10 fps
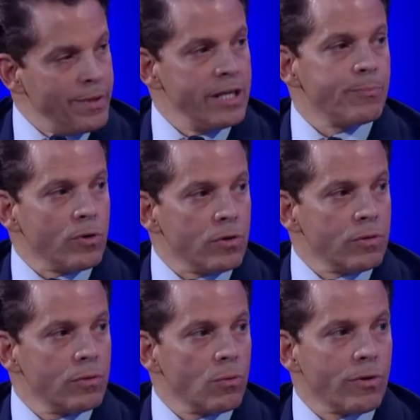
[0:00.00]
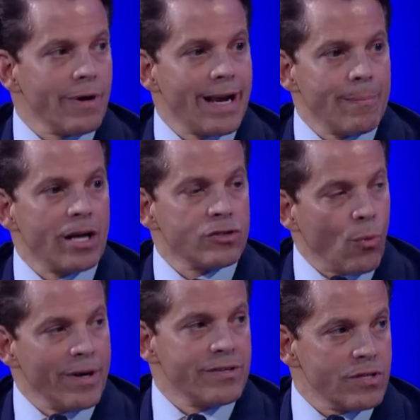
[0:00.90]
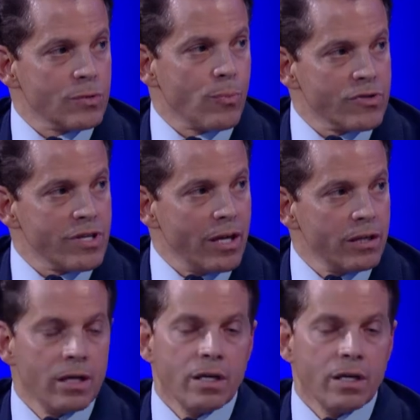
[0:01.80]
people were at about 26 percent.